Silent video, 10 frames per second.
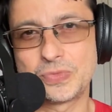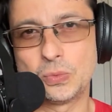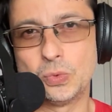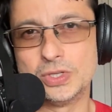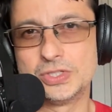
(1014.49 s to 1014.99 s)

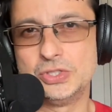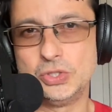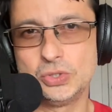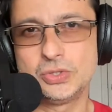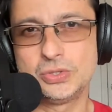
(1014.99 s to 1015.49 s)
was
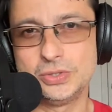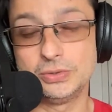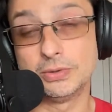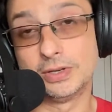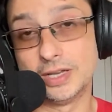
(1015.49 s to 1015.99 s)
new to
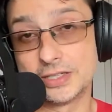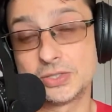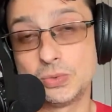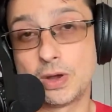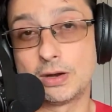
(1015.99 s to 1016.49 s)
you unless
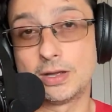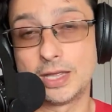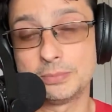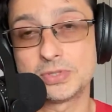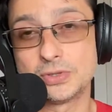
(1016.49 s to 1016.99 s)
you are a
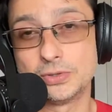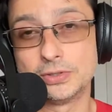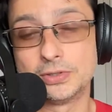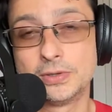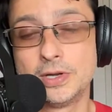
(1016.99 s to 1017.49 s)
hamster
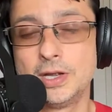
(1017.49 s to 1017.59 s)
owner,